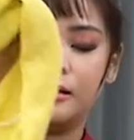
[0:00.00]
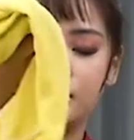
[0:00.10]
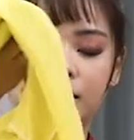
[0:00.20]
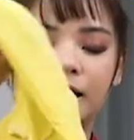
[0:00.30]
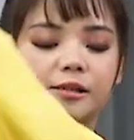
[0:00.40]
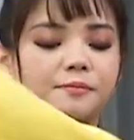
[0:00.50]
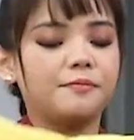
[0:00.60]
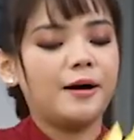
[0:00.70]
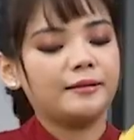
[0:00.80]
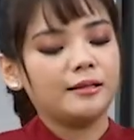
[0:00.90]
there's a
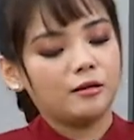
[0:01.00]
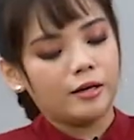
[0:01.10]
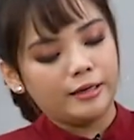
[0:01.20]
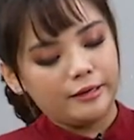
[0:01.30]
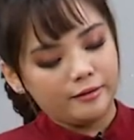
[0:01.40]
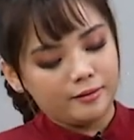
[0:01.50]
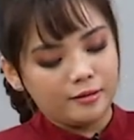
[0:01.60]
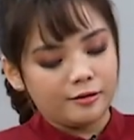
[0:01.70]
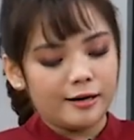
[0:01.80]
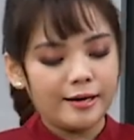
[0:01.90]
button on it,
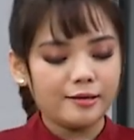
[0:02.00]
alright?